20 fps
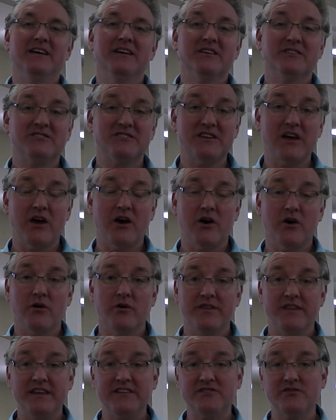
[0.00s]

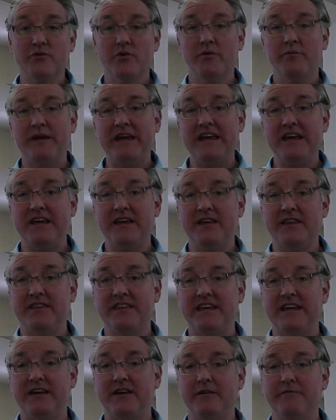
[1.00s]
So this will be
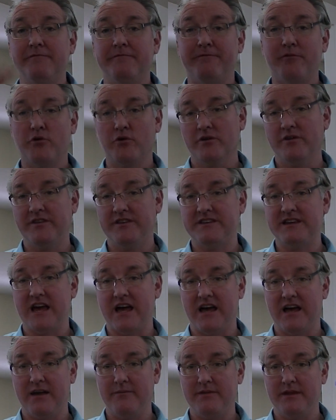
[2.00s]
the 4th
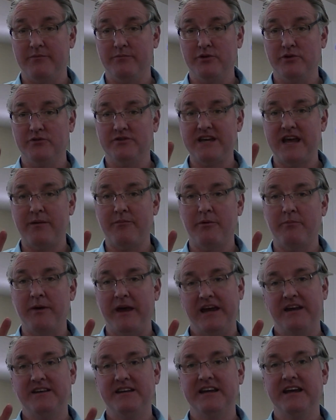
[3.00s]
time that Blue Table
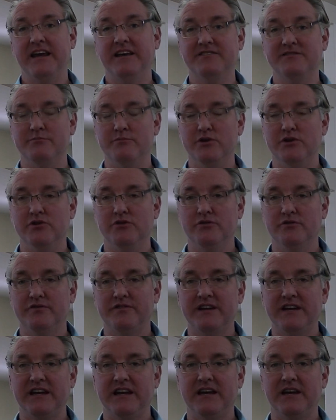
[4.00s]
Painting has
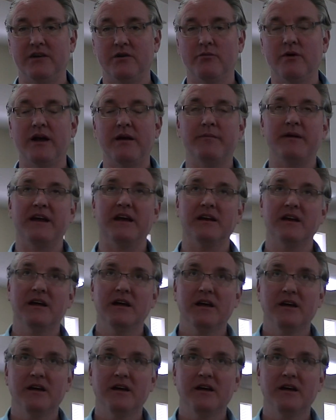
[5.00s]
moved in, wait a minute.